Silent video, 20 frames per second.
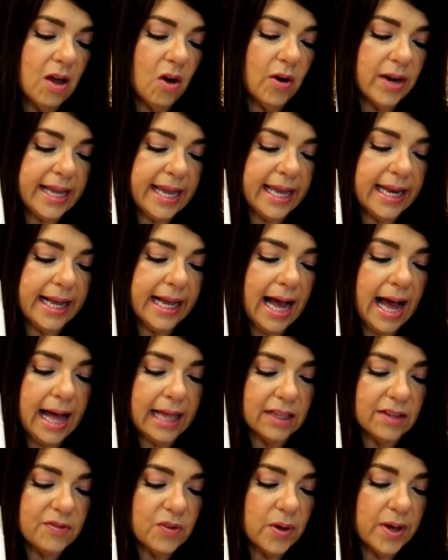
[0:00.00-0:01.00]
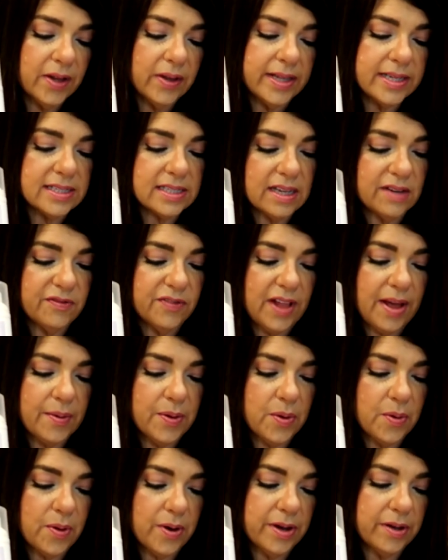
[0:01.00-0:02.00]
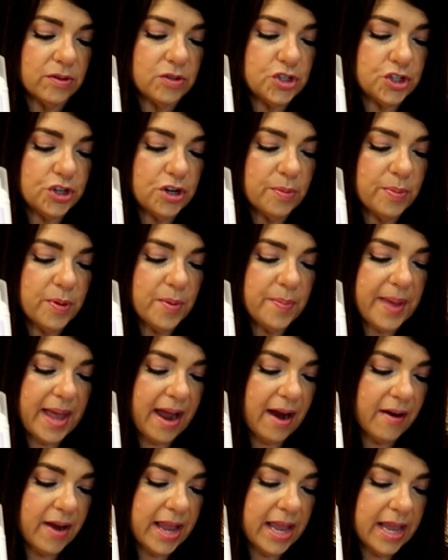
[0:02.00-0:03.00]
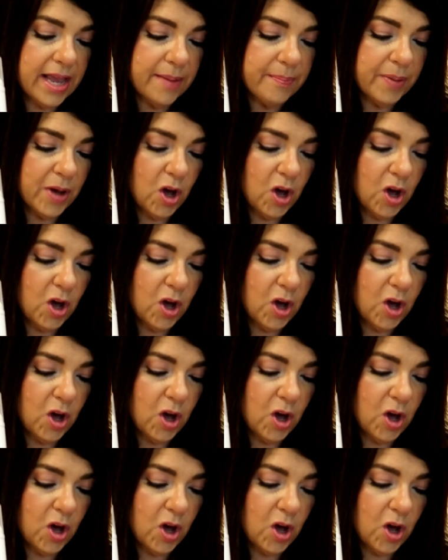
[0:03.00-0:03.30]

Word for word: organic olive oil and sunflower oil, juniper berry,